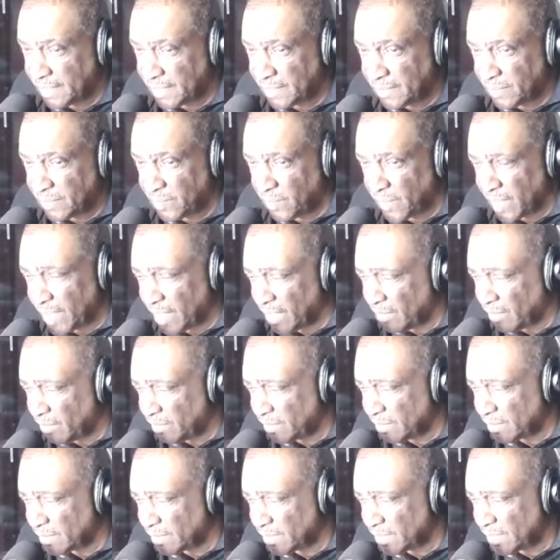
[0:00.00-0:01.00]

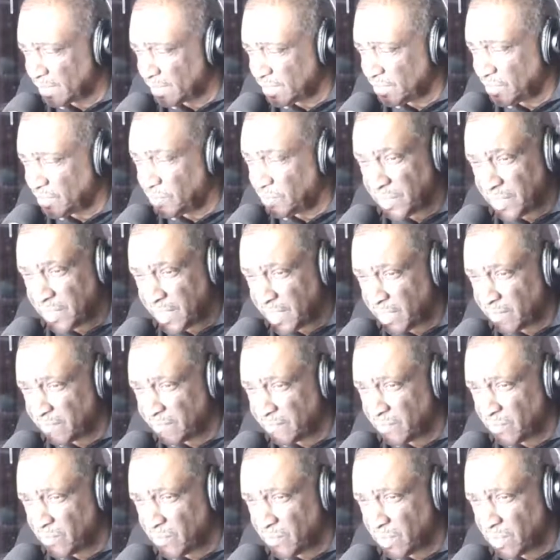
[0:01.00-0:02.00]
Well, you were there
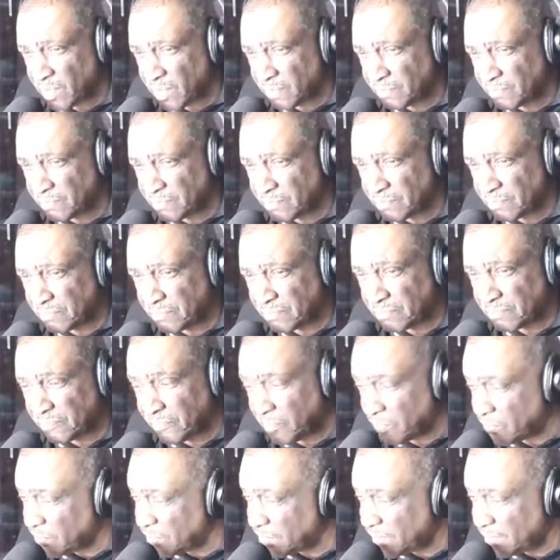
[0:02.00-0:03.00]
for
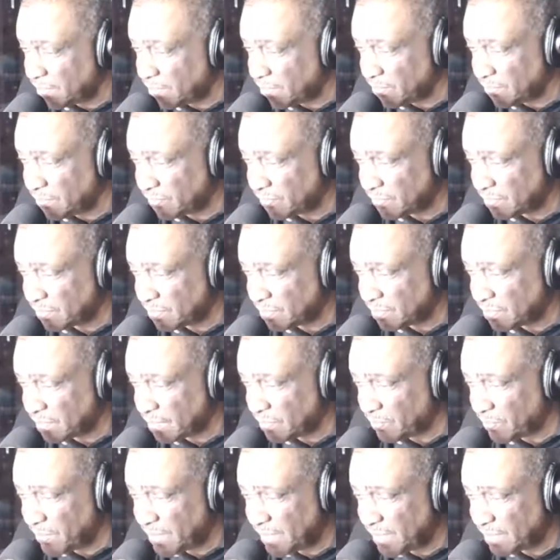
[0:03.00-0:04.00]
4 years
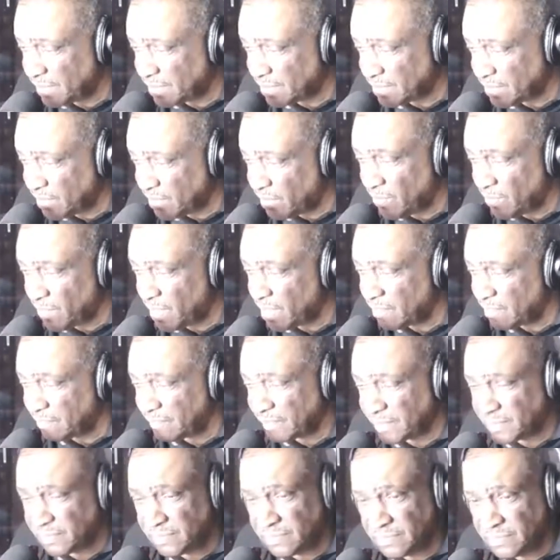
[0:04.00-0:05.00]
that we know of,
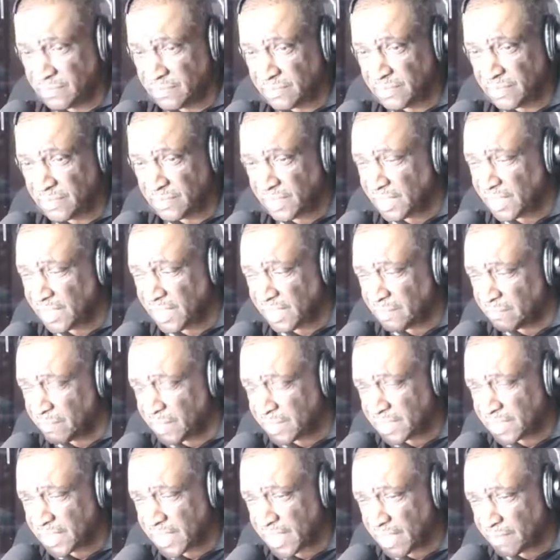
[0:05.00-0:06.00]
and you didn't get
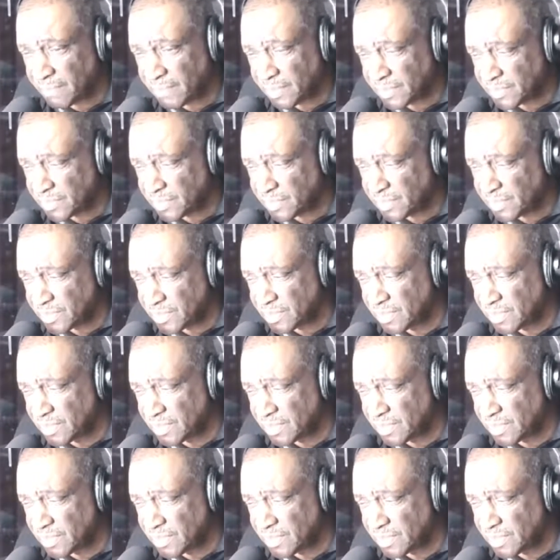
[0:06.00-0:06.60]
much accomplished.